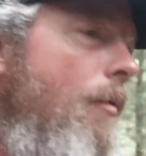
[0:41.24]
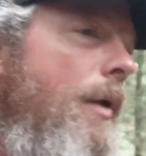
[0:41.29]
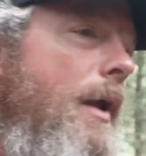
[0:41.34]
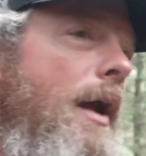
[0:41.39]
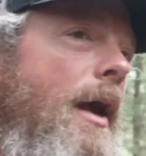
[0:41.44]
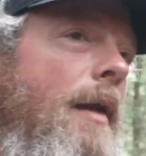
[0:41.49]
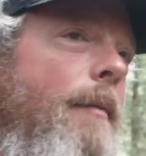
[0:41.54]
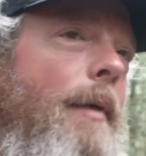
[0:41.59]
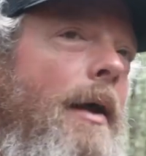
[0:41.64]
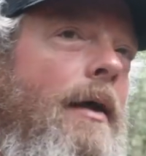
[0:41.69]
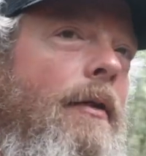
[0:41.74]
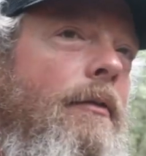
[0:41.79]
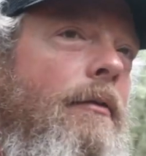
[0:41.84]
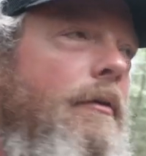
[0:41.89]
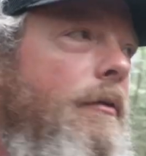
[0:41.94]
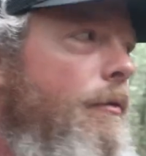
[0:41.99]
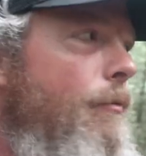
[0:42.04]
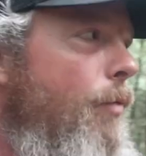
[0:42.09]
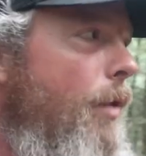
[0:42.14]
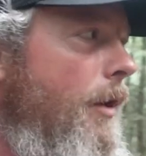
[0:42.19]
We got about,
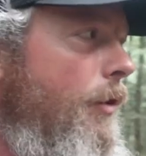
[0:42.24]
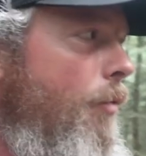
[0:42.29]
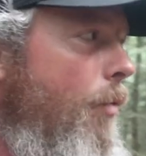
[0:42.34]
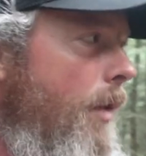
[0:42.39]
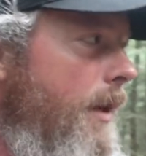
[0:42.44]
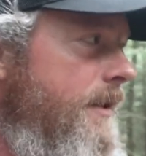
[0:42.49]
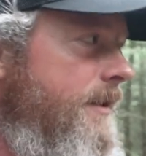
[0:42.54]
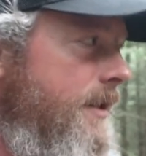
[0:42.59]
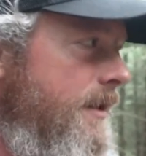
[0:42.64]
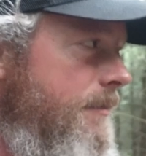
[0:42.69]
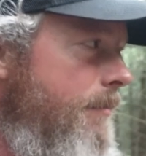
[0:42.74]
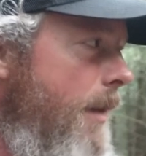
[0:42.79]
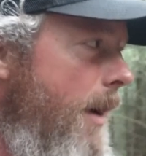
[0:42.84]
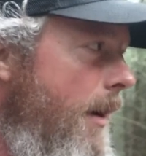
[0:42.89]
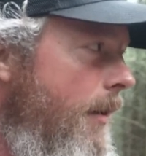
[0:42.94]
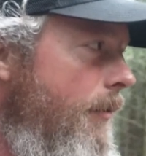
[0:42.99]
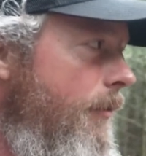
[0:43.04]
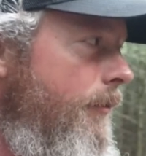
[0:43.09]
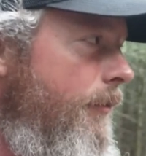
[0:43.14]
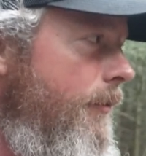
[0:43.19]
what, 26
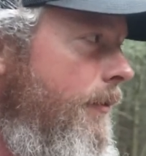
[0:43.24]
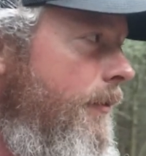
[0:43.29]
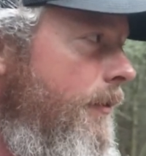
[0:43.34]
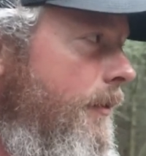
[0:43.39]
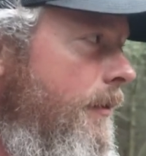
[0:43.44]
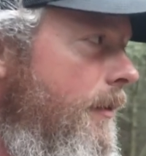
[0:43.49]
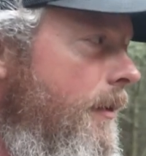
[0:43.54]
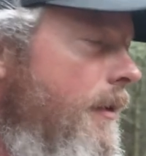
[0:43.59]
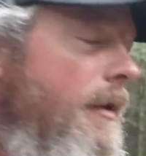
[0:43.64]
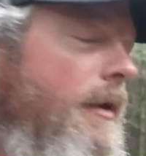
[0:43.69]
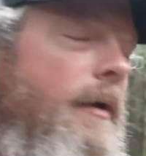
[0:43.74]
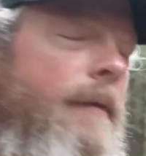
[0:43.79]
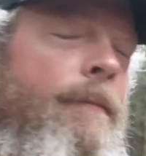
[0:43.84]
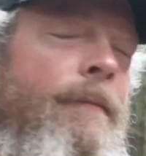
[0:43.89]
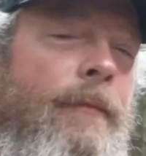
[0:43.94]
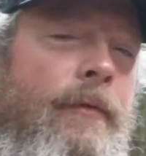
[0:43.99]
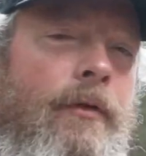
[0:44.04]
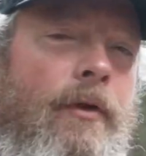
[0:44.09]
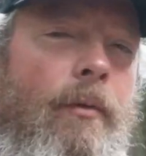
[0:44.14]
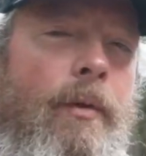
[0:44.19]
miles? Yep.
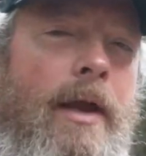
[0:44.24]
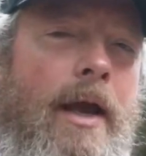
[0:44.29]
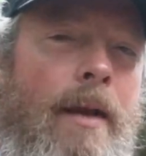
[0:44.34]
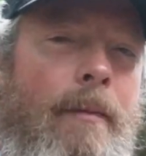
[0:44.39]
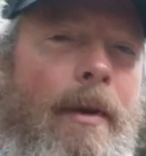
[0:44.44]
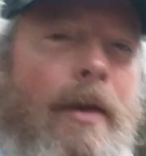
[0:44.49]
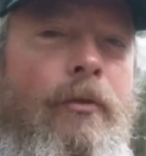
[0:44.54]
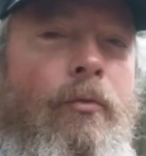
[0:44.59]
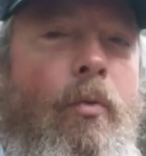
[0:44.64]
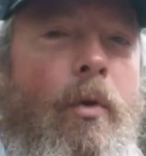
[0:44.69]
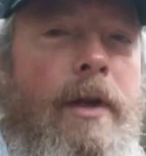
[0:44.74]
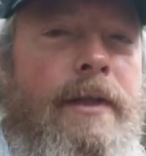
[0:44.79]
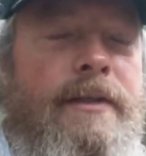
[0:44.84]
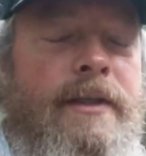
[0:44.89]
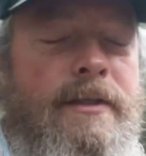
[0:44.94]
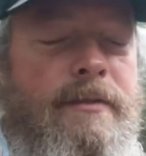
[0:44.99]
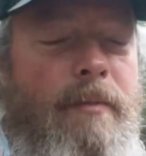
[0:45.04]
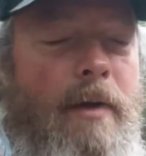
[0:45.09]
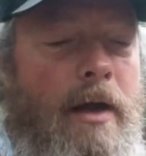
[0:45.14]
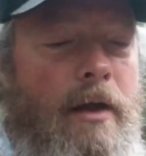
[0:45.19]
So we got about
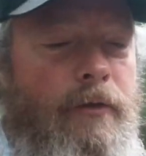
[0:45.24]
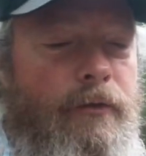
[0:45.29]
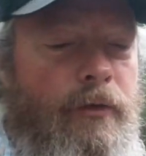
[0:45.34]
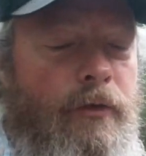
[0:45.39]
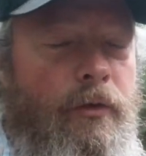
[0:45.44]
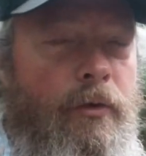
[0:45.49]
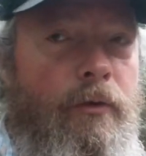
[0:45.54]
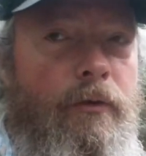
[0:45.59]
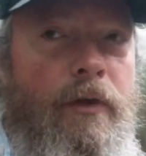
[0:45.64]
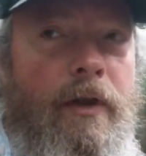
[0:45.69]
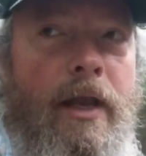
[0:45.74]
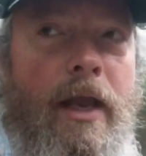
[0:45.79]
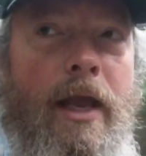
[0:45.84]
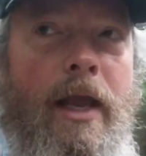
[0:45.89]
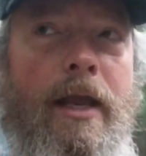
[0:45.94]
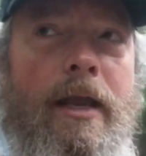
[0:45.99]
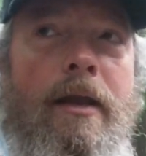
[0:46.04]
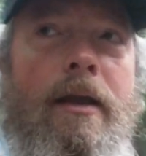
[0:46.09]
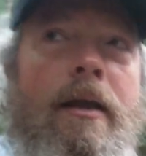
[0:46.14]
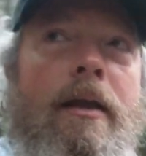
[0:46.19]
26 miles to do
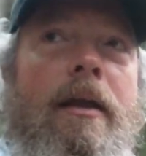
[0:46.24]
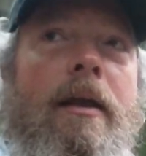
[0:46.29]
today.